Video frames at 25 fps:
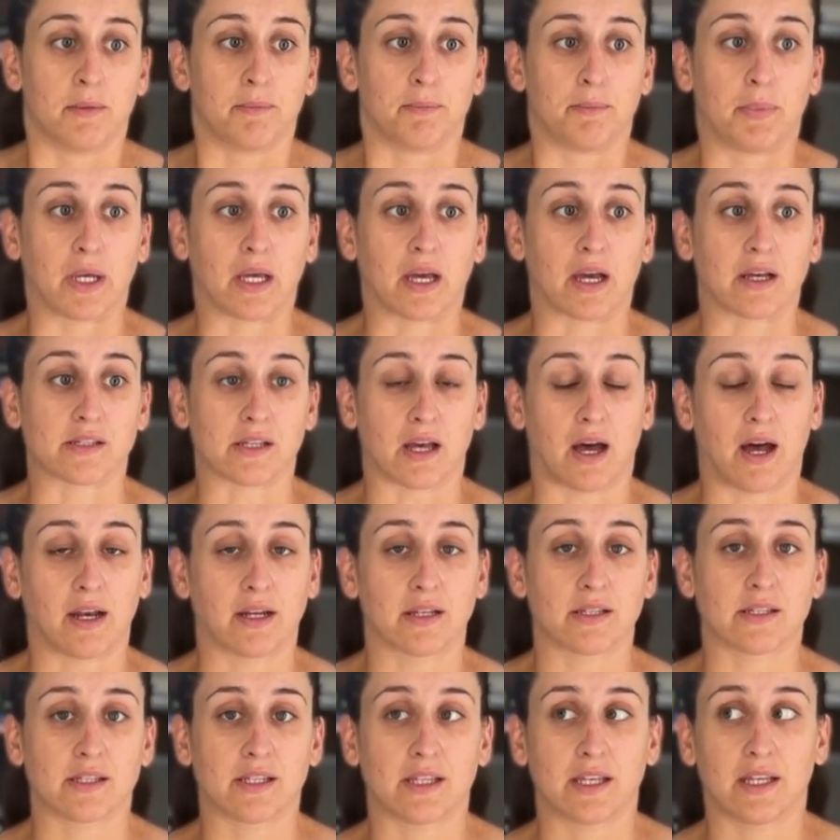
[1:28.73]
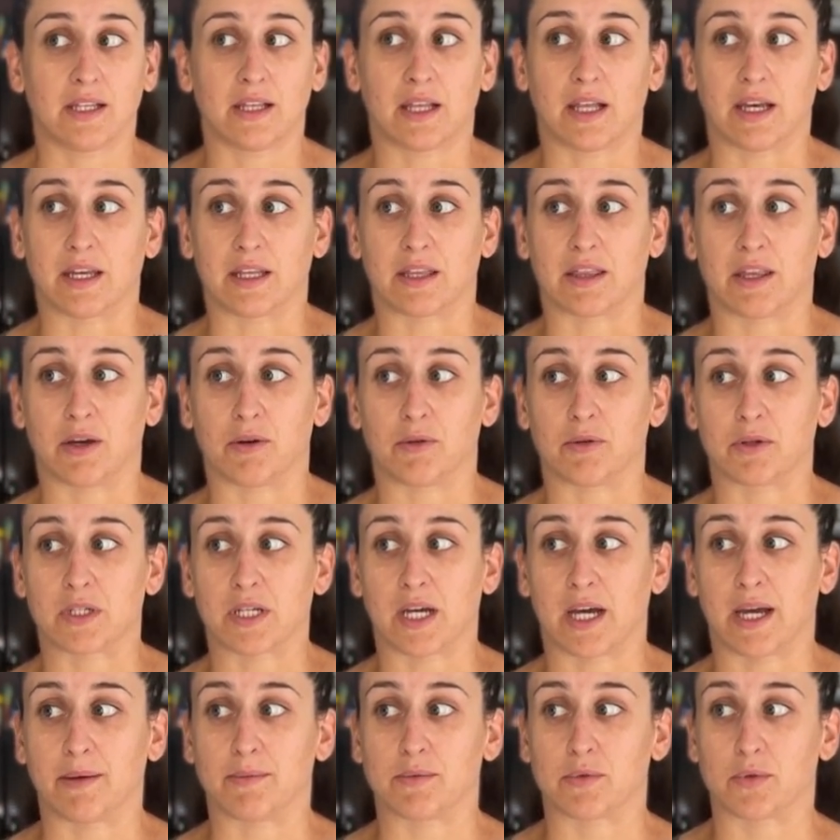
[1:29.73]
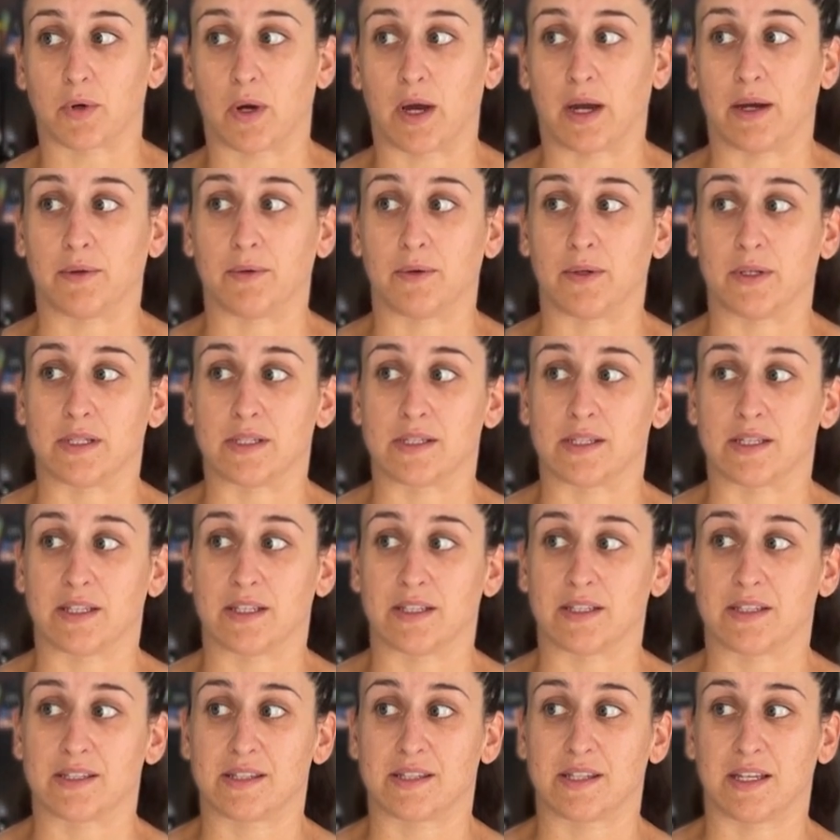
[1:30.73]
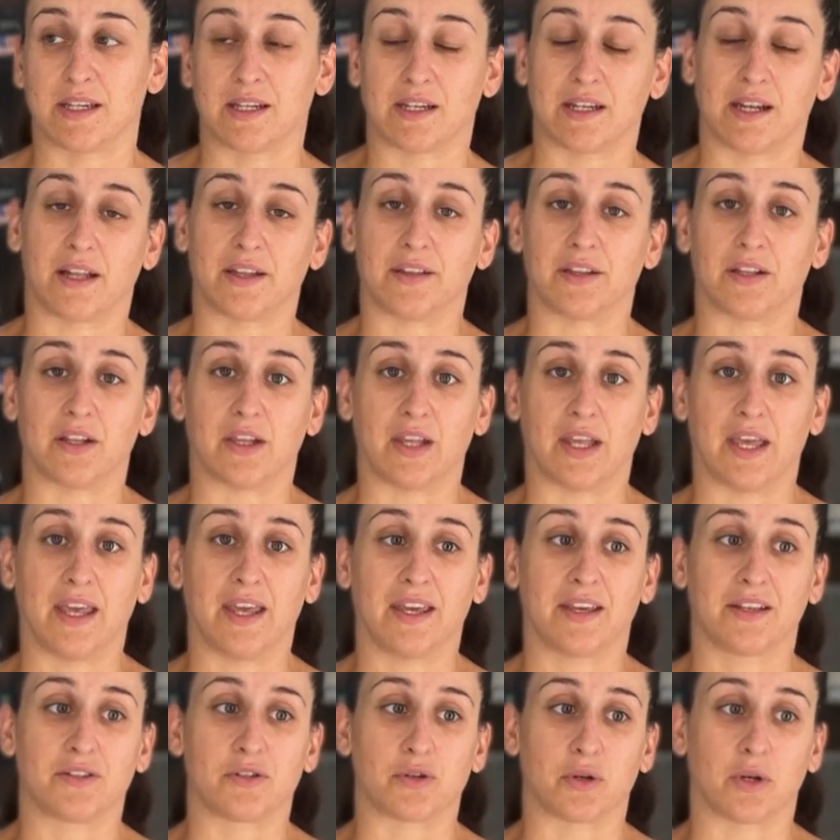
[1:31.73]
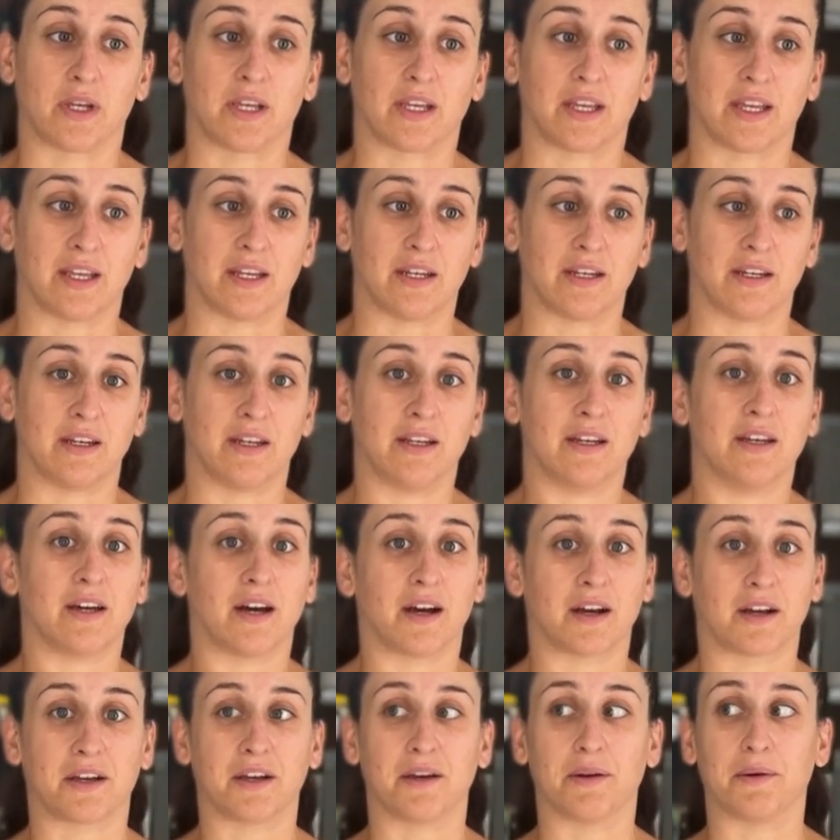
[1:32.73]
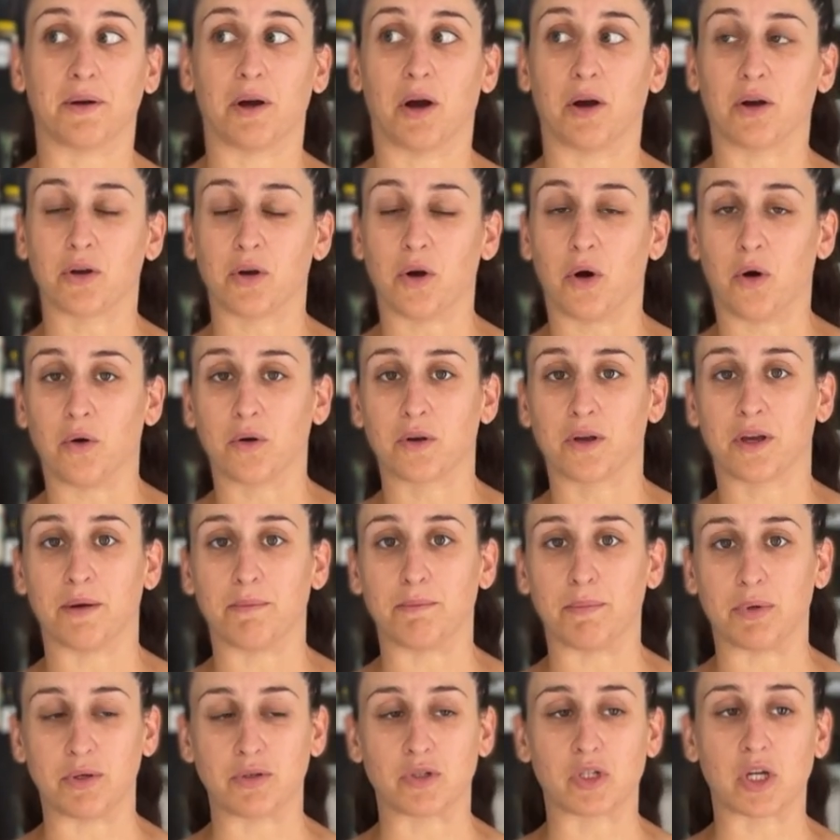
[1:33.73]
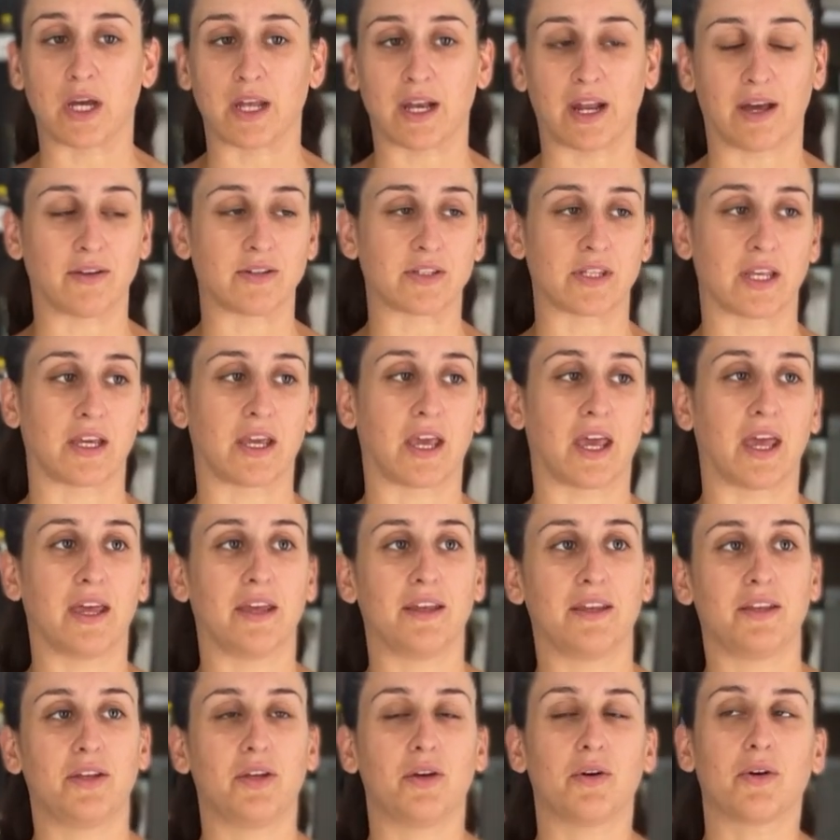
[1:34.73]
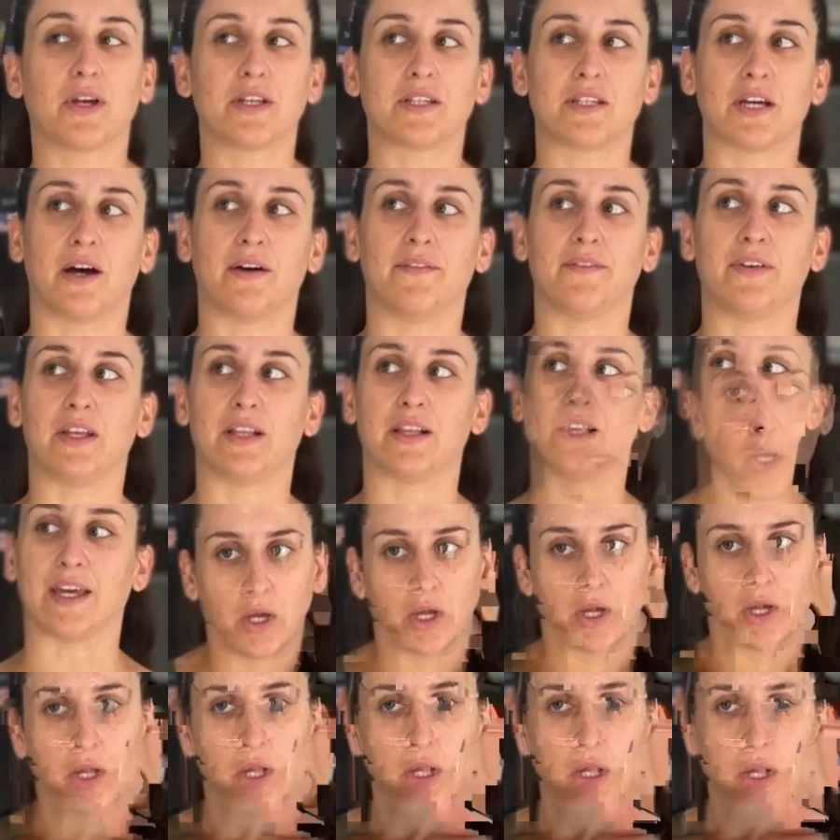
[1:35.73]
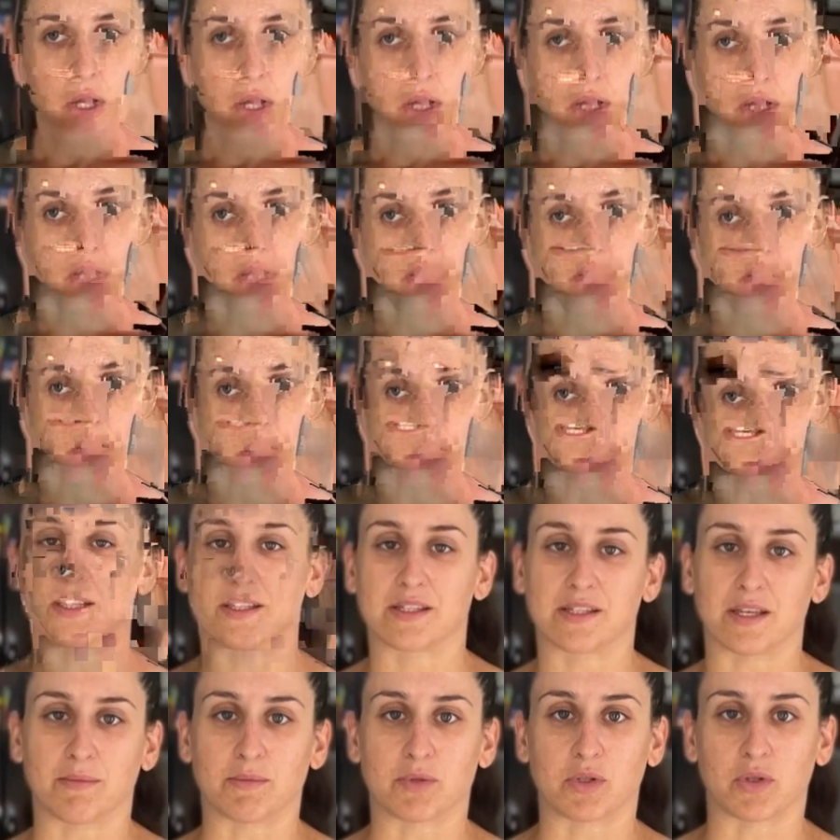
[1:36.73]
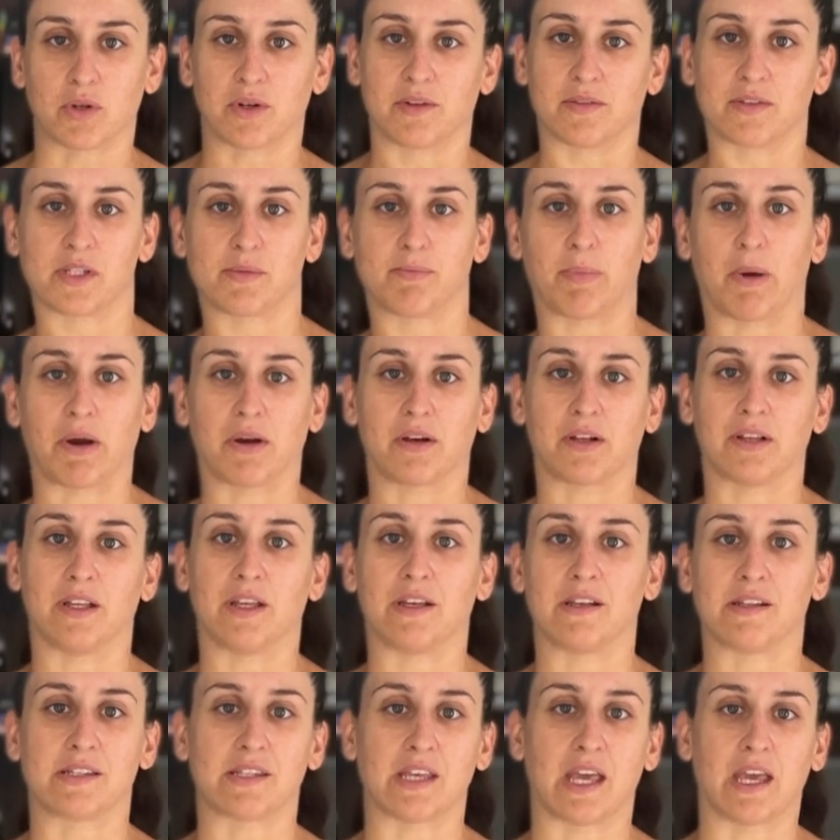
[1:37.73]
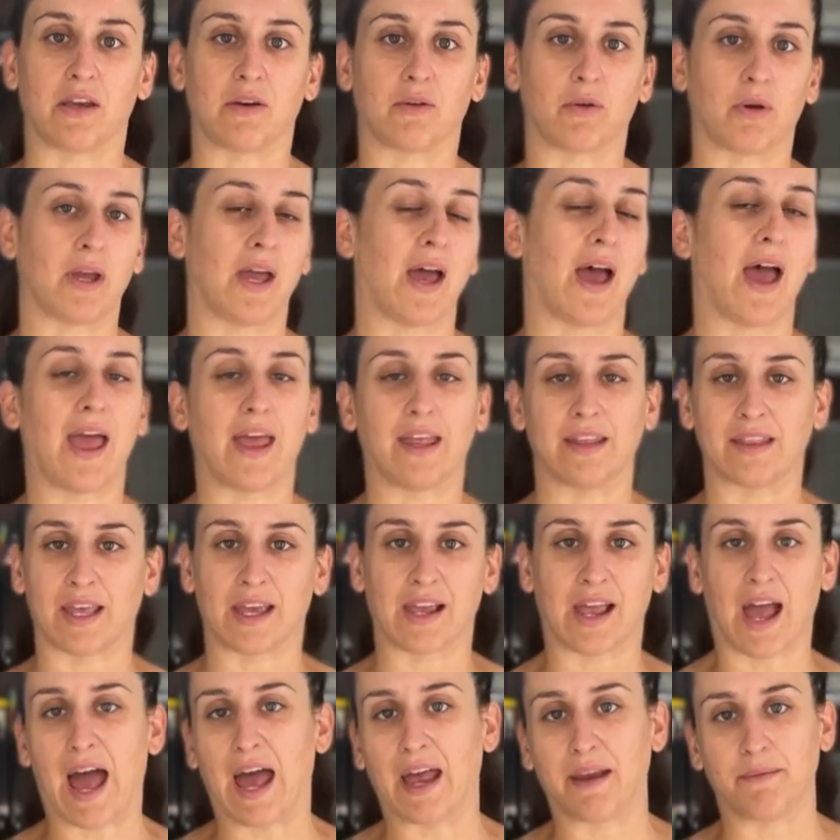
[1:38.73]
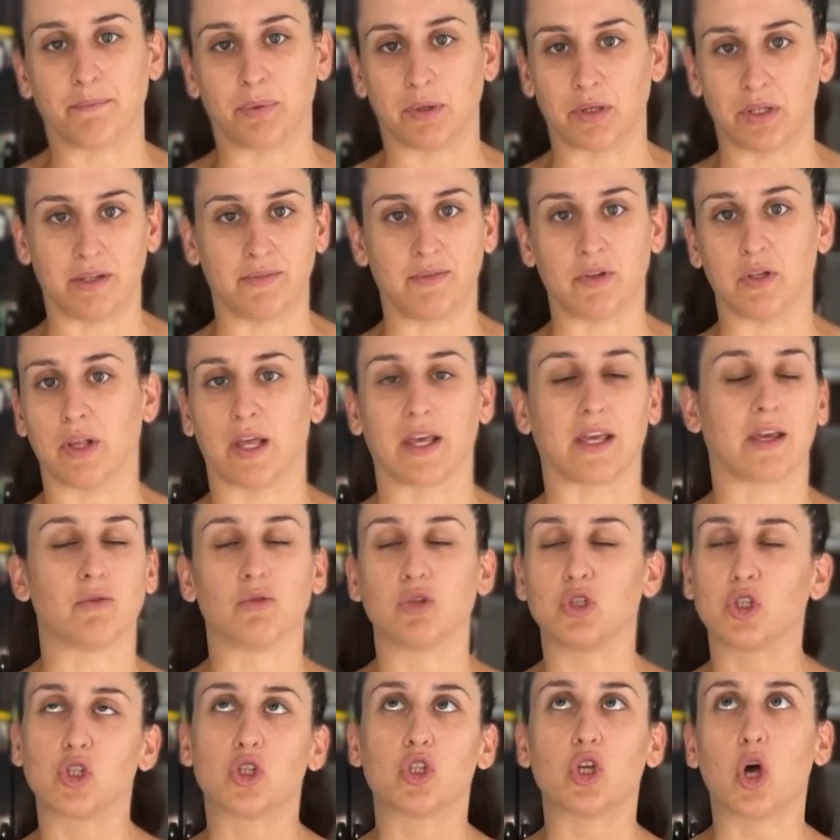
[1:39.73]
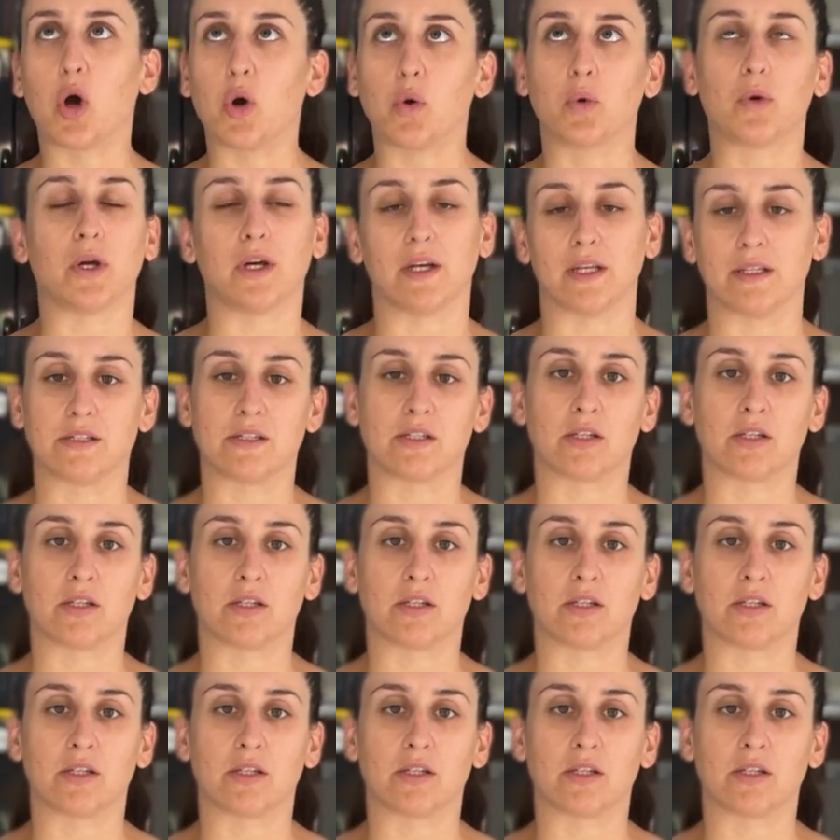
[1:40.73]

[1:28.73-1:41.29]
Because honestly, like there were times where I was sitting on the lake drinking a cold kombucha and I was like, you could tell me like this was like some sort of sparkling sangria and like I'd believe you, like it was so good.